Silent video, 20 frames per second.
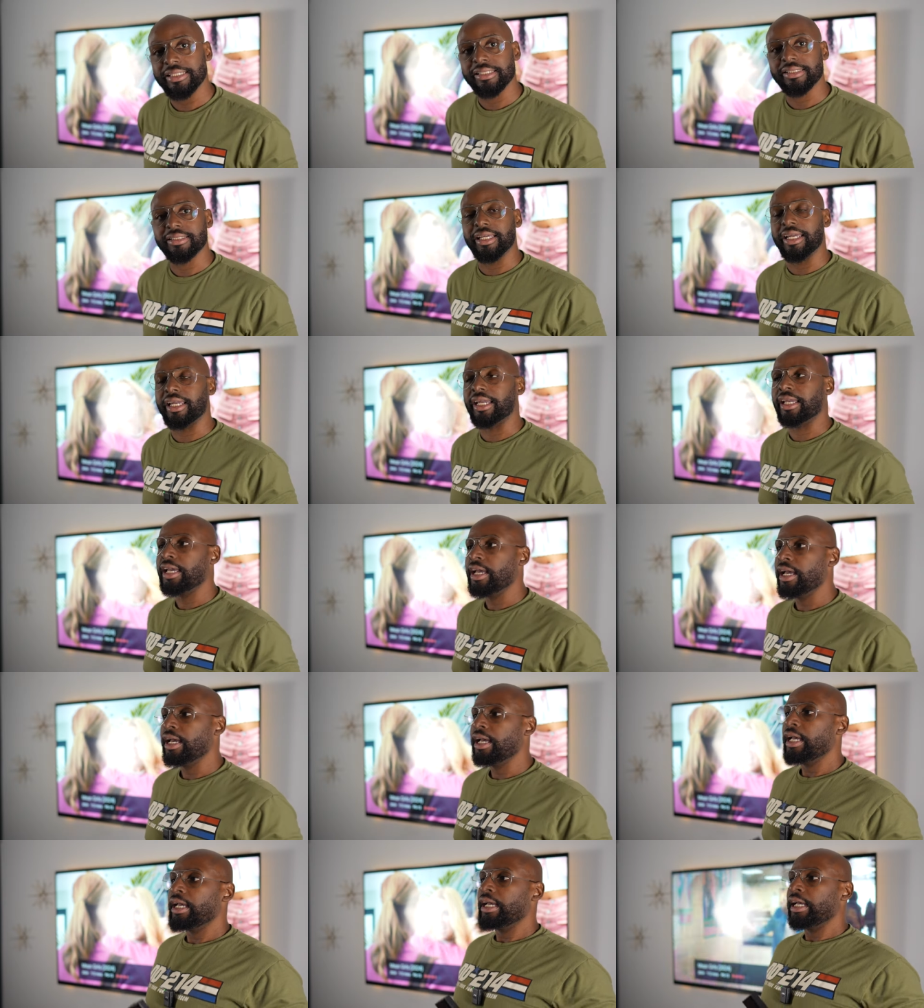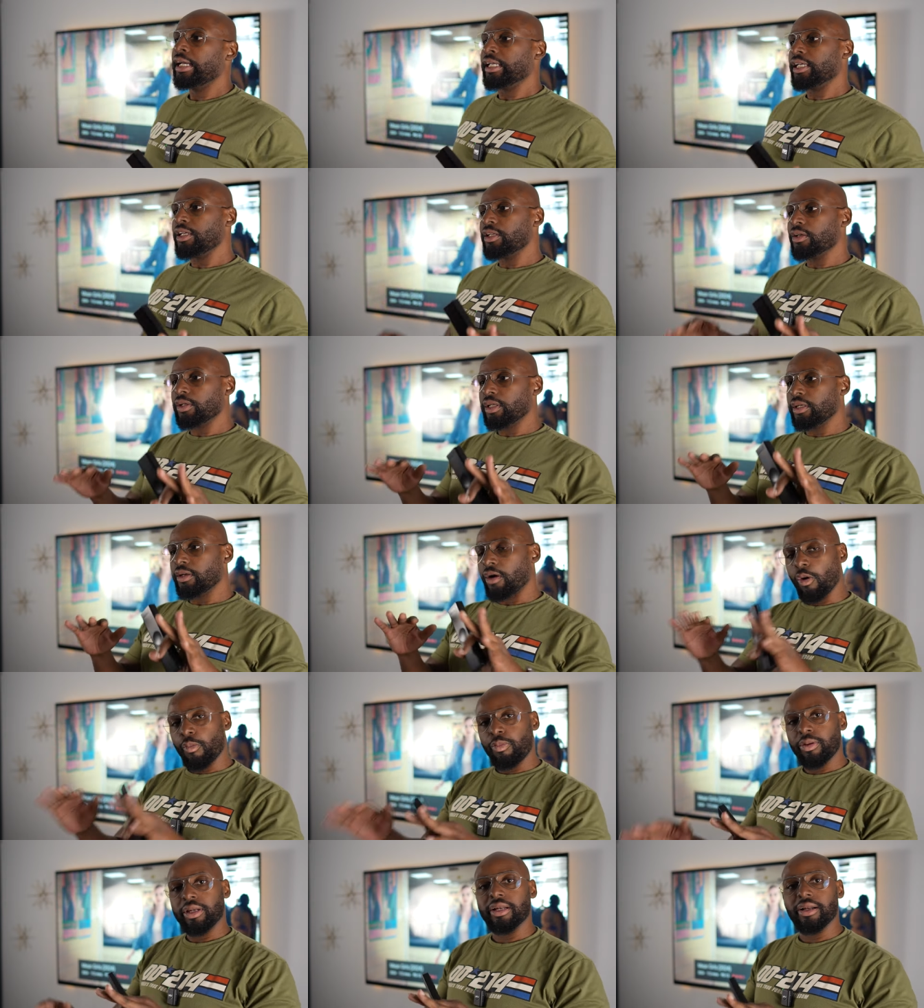this thing, you know, you
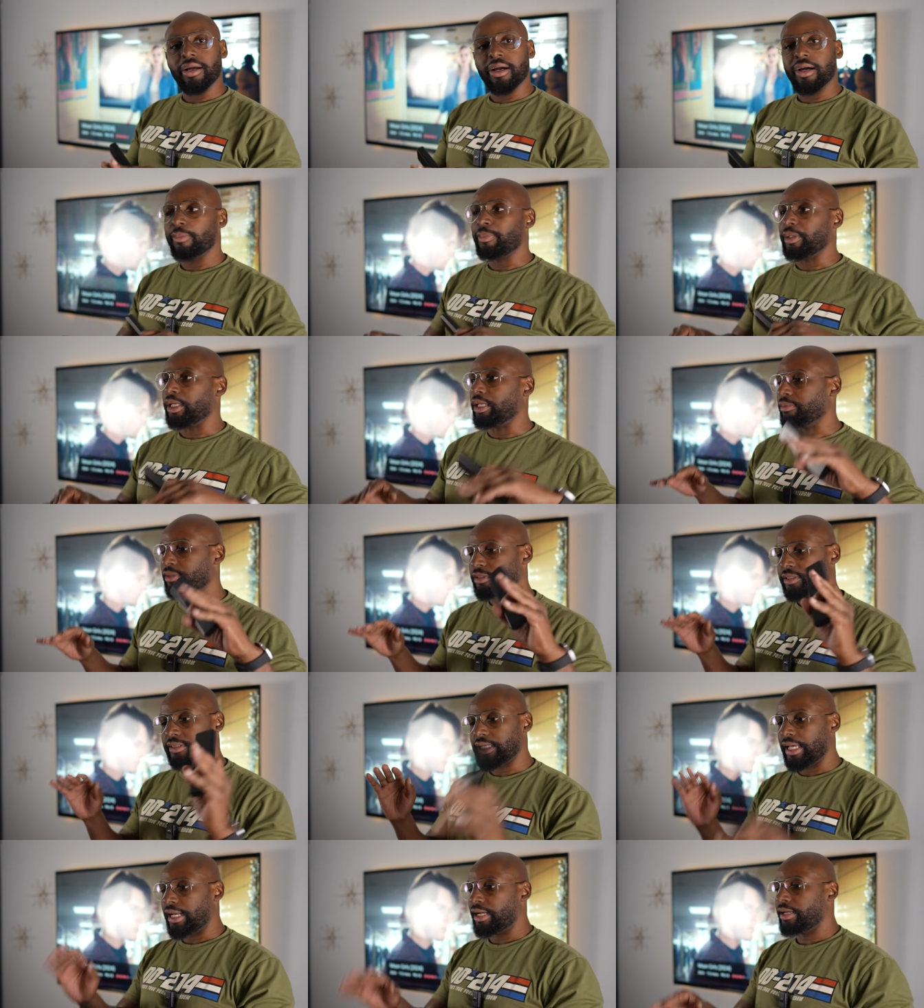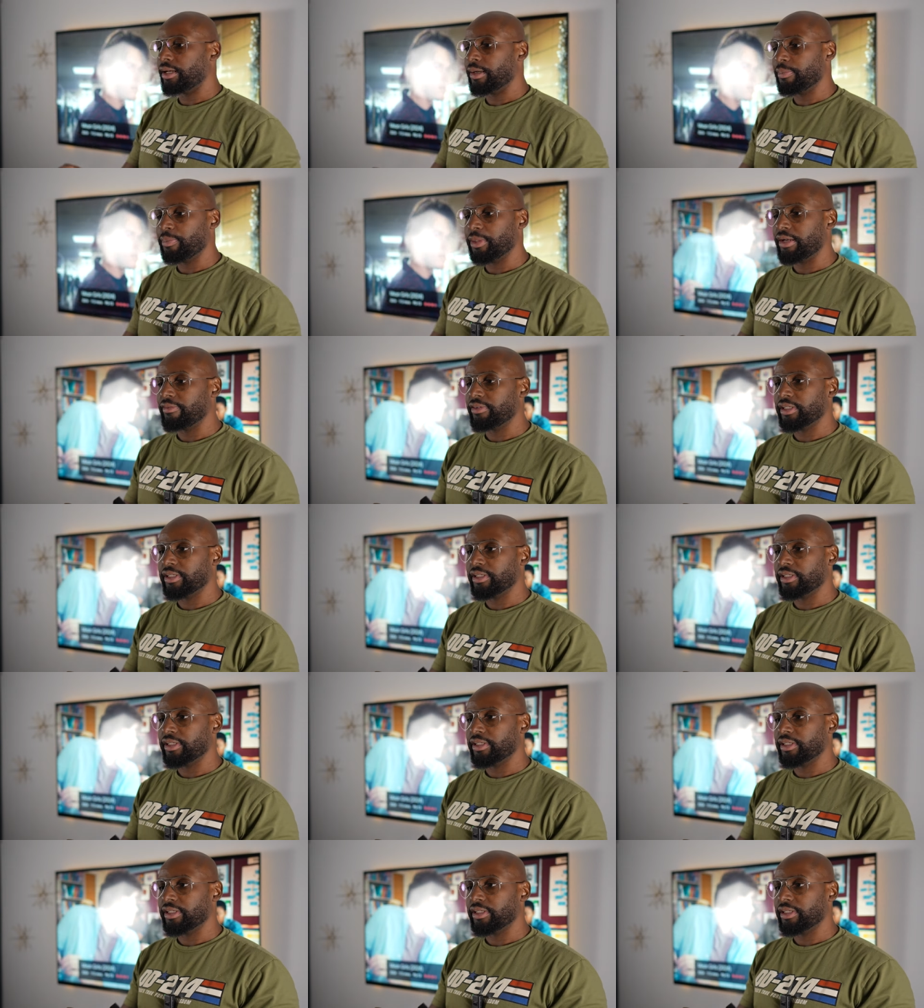open it up and you set it up and